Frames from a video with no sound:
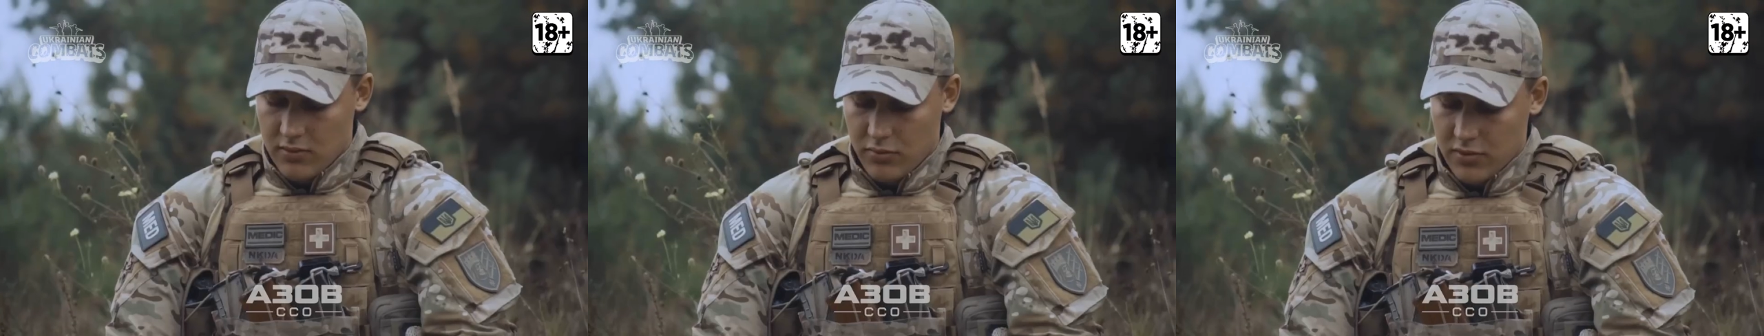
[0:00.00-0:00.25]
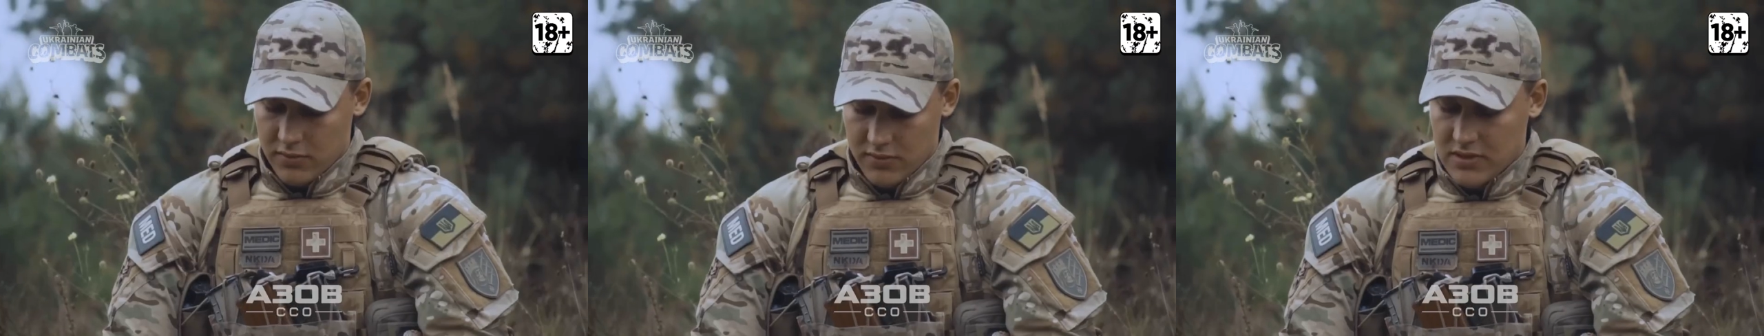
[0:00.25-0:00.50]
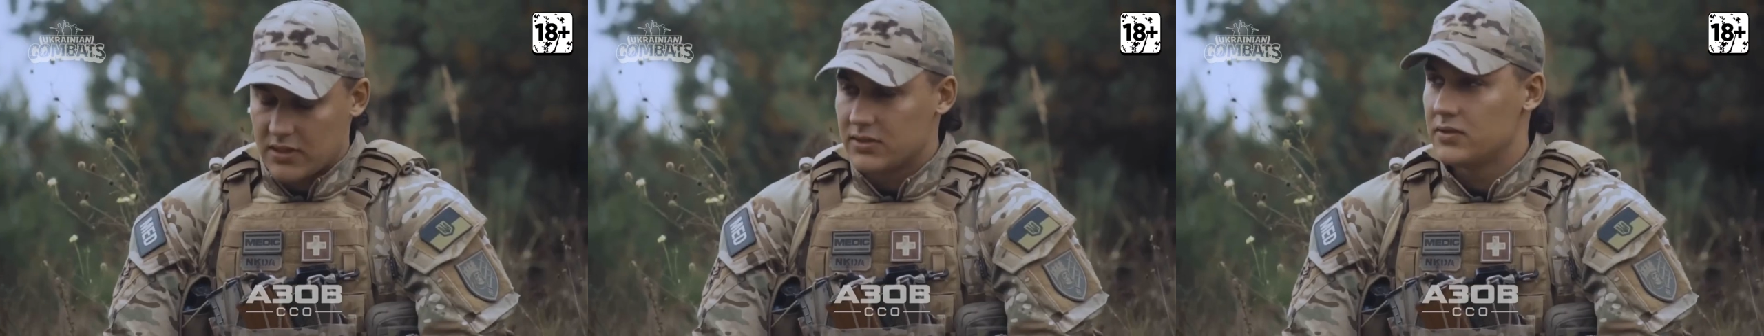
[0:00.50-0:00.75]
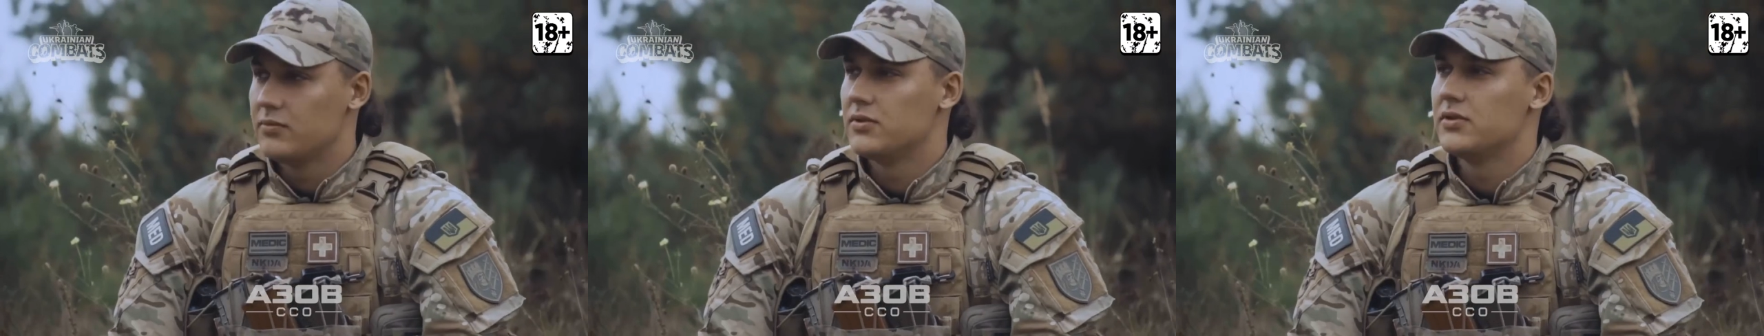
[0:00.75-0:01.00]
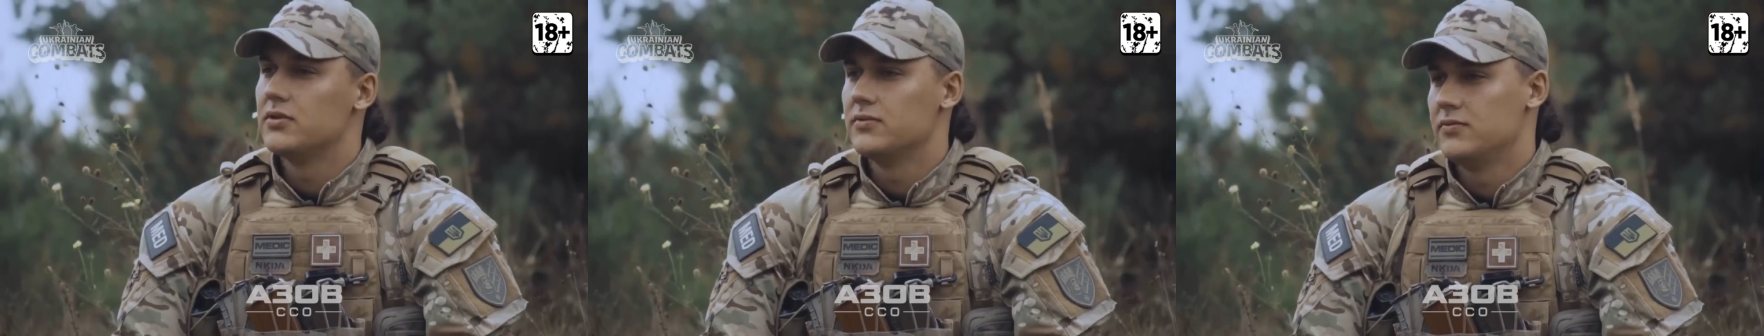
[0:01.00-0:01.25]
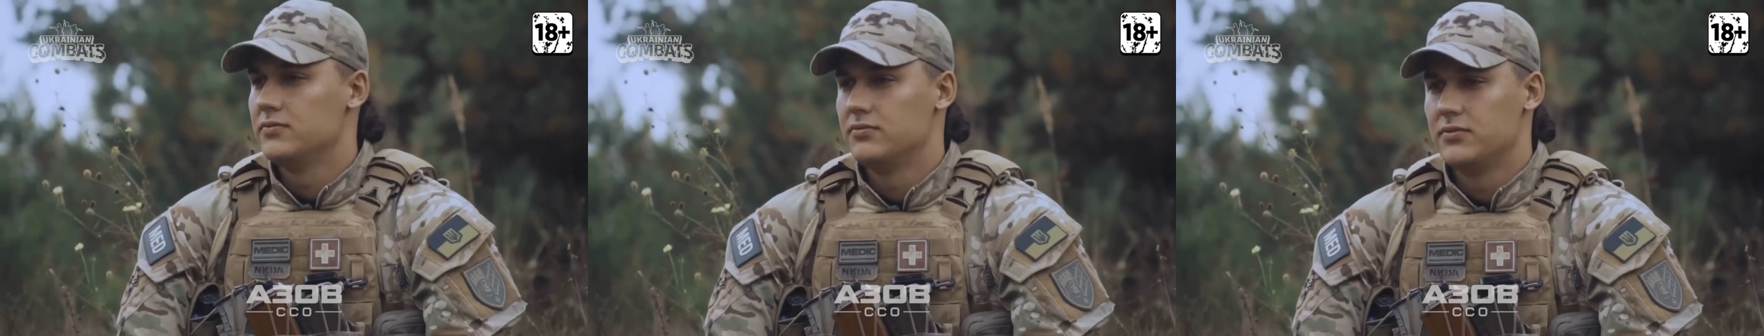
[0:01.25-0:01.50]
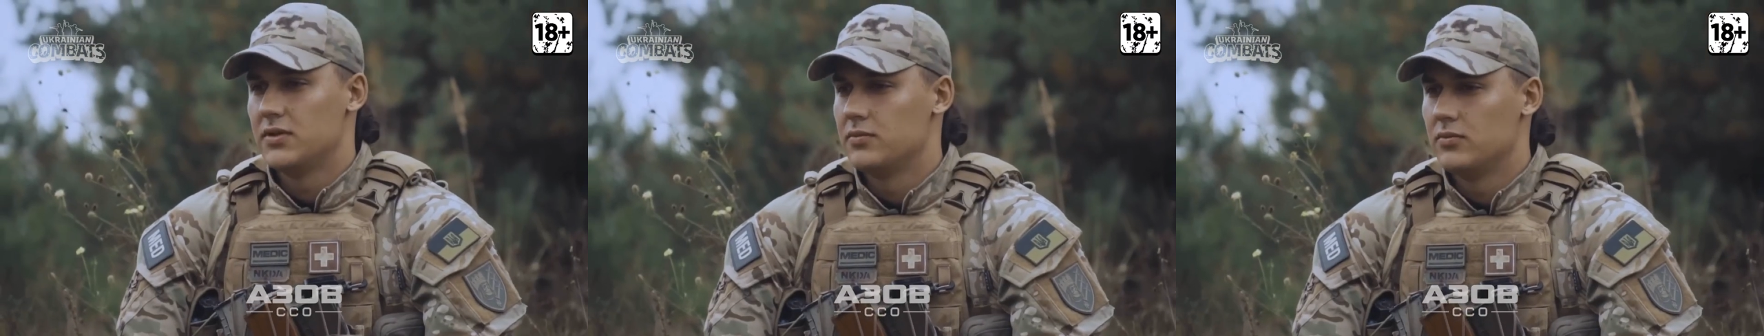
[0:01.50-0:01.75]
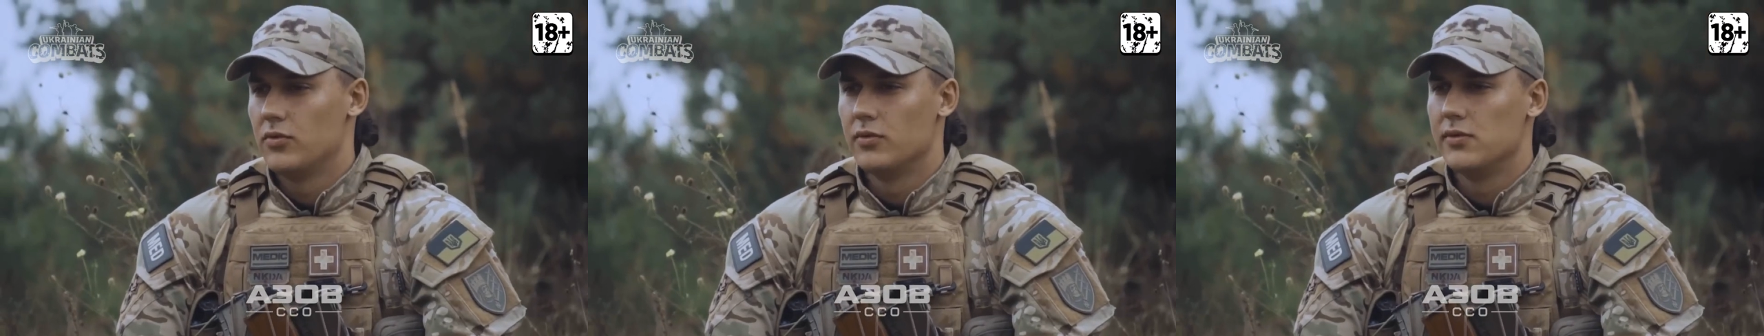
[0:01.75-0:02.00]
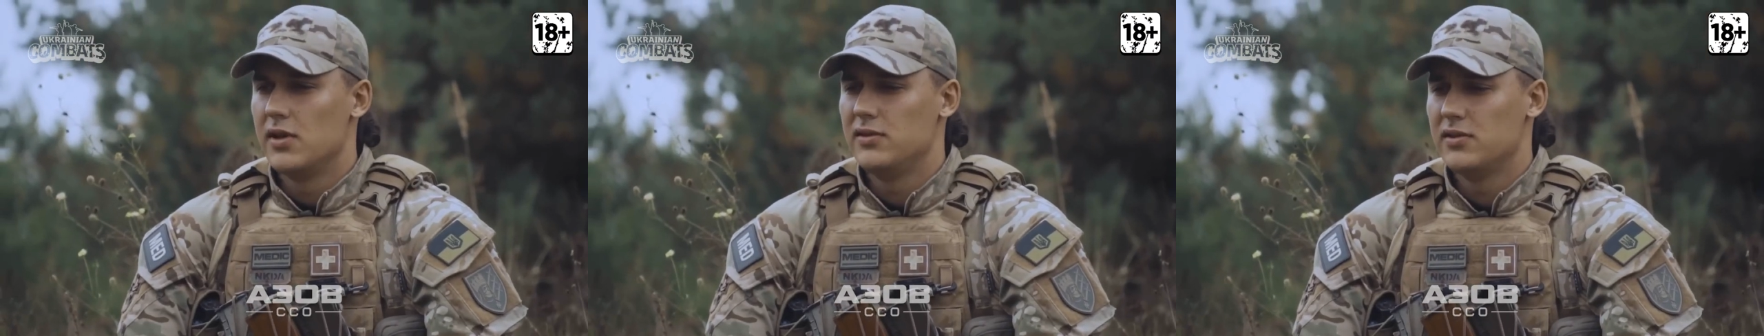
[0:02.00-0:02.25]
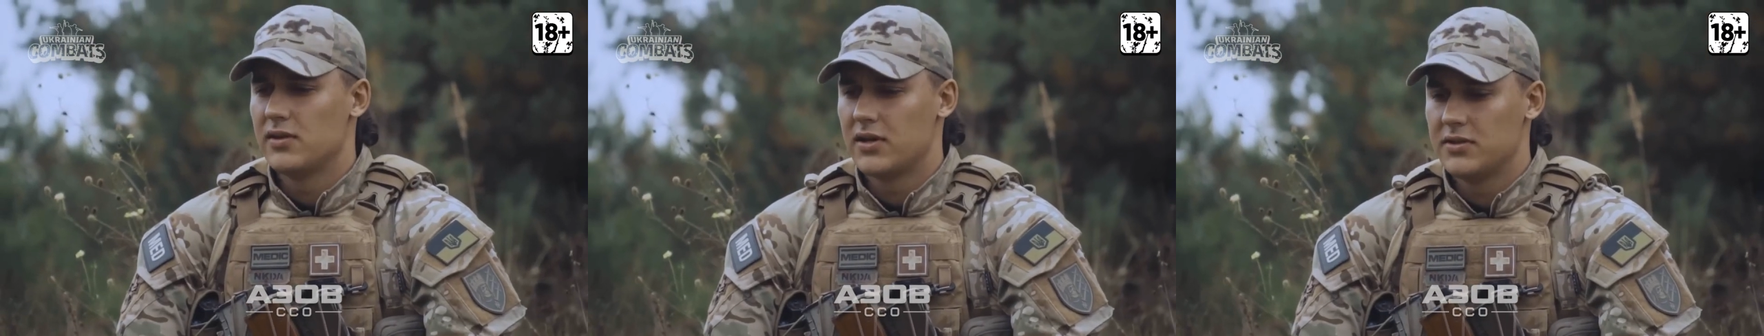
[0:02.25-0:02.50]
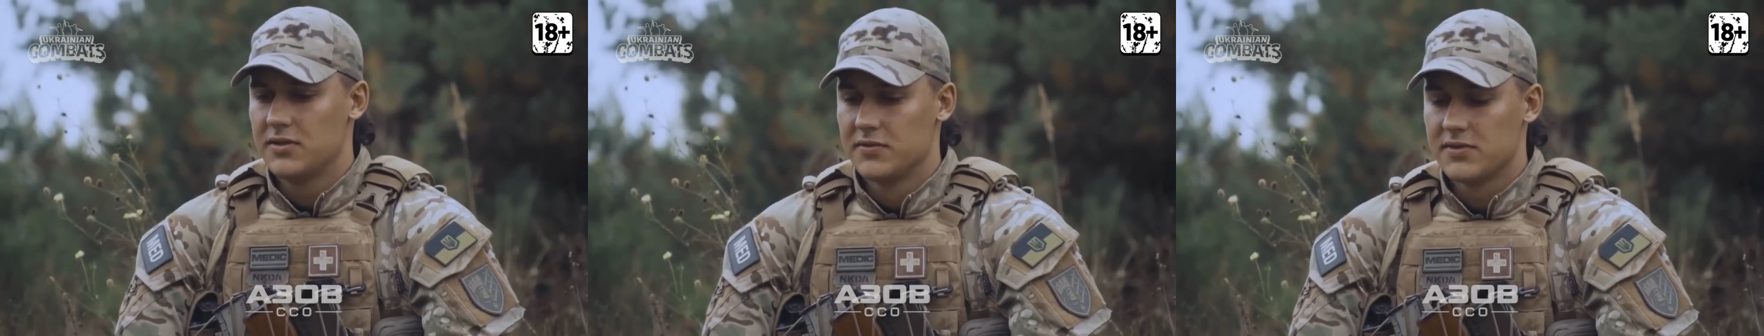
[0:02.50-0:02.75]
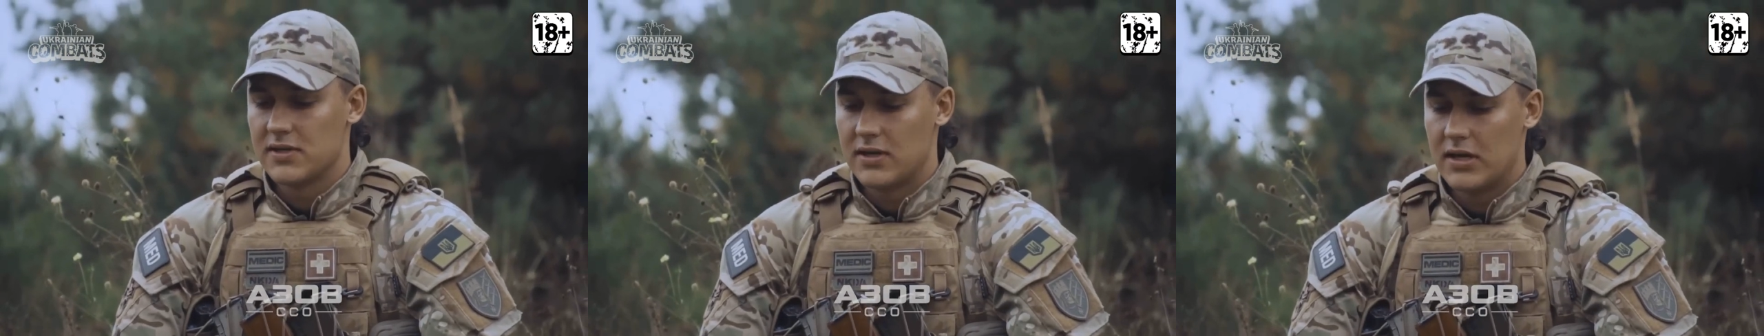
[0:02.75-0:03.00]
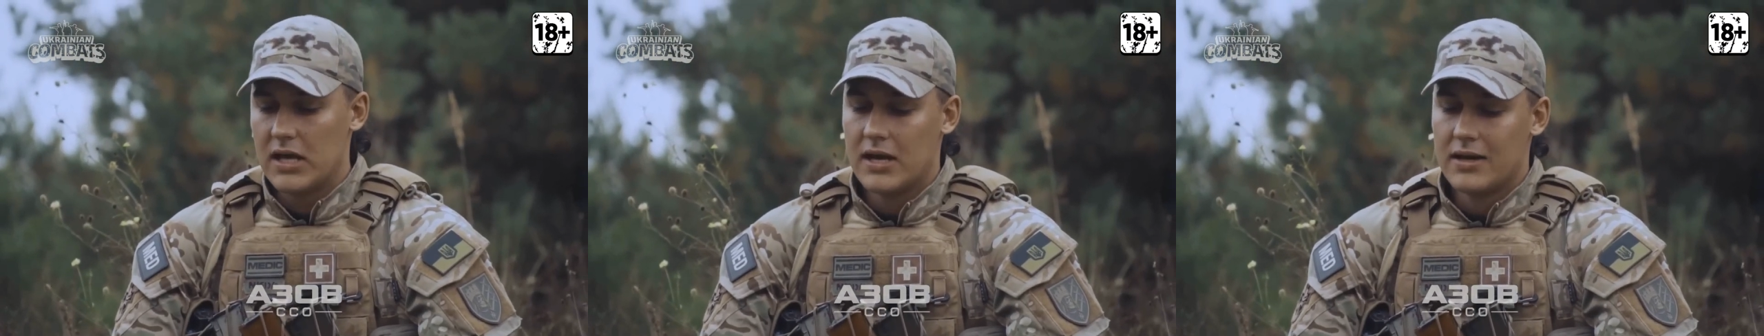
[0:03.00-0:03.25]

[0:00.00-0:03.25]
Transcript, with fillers: Wherever he is, he participates in the same